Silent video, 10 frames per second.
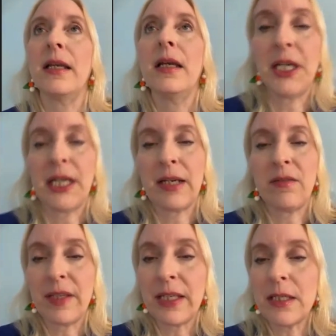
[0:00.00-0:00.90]
put in
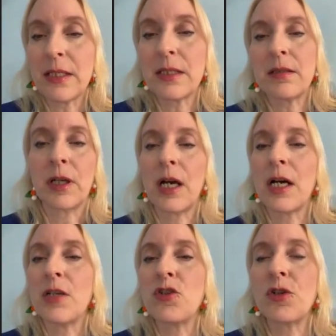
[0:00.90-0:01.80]
IVs, run
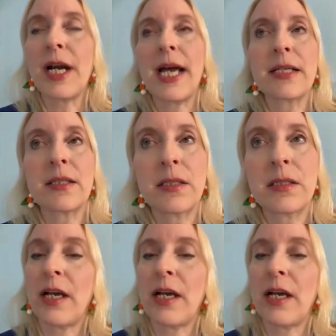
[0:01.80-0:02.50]
contrast.